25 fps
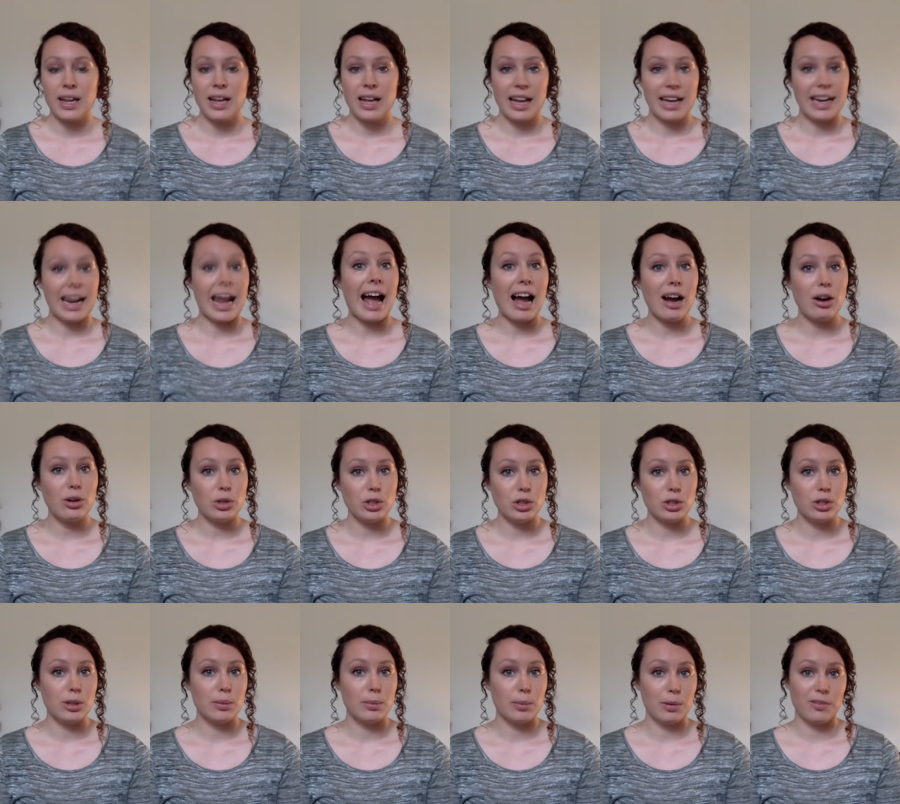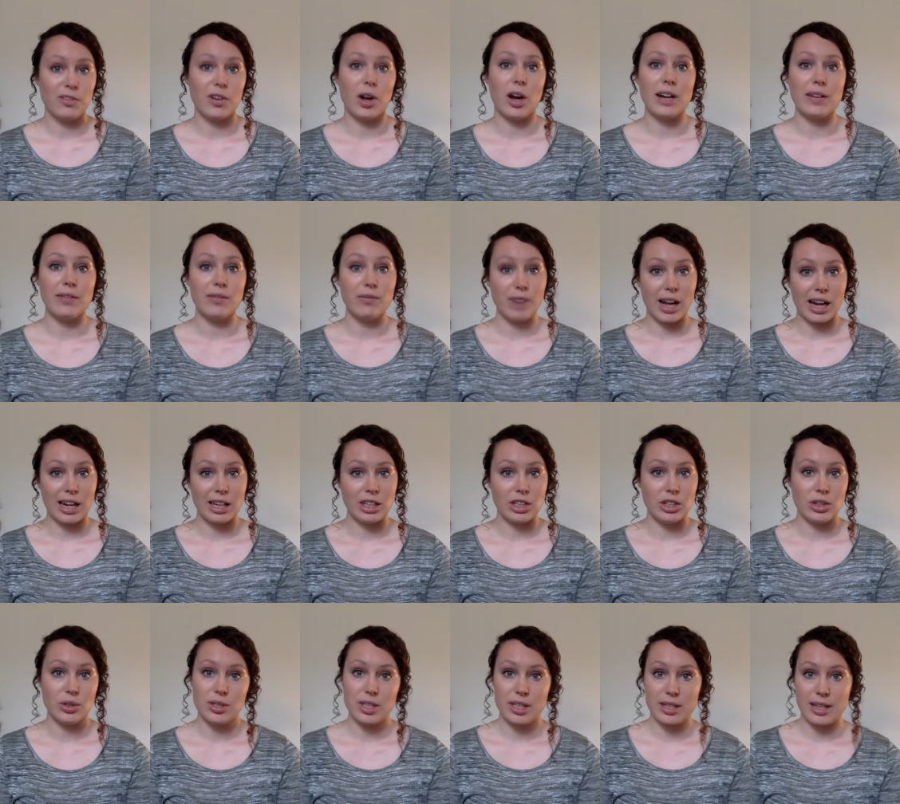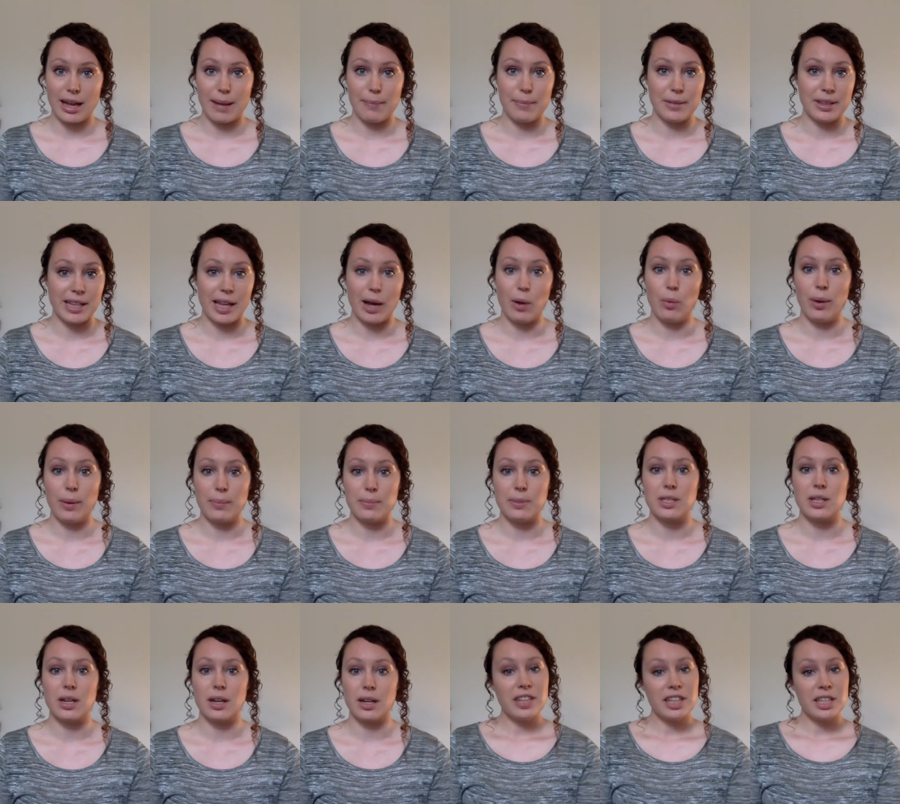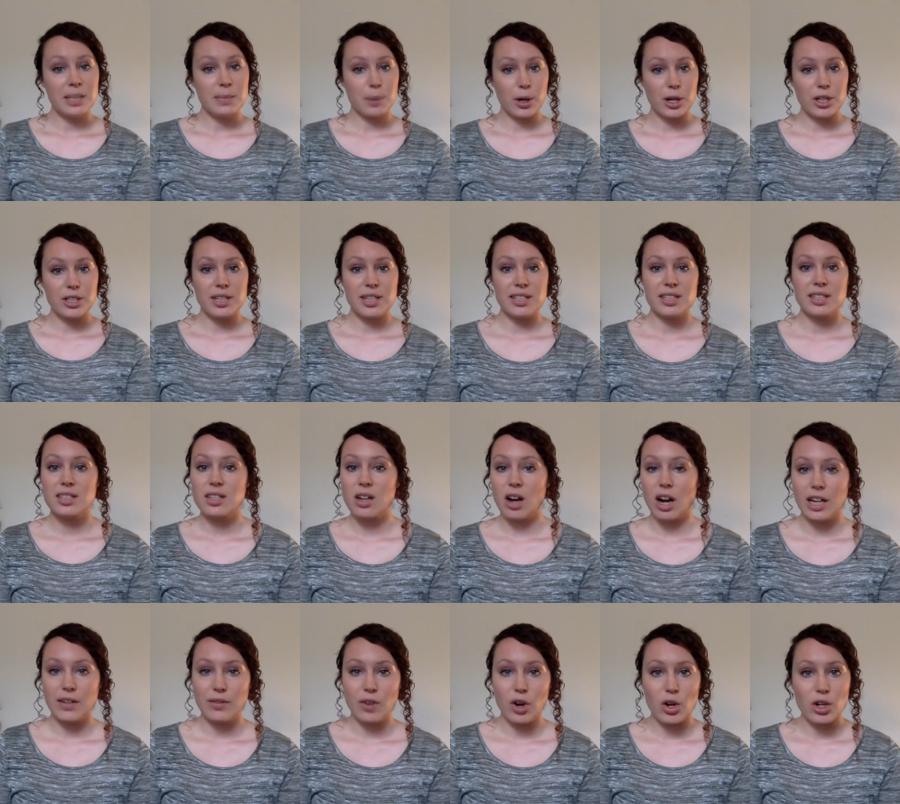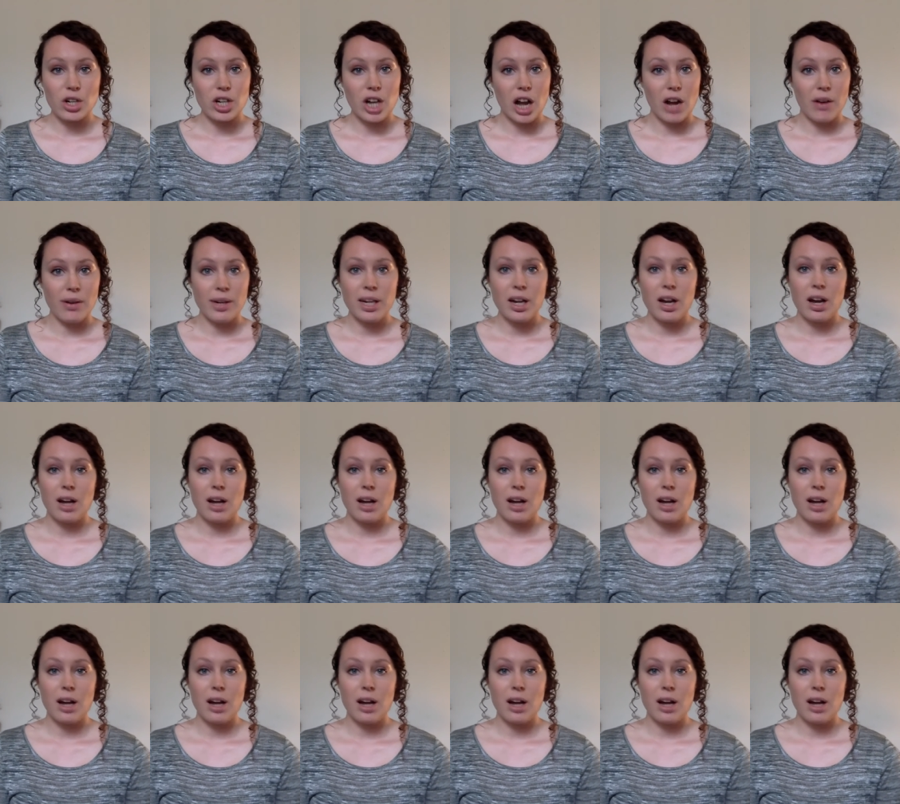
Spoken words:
and how you can provide value to them and their website. This process is kind of ongoing.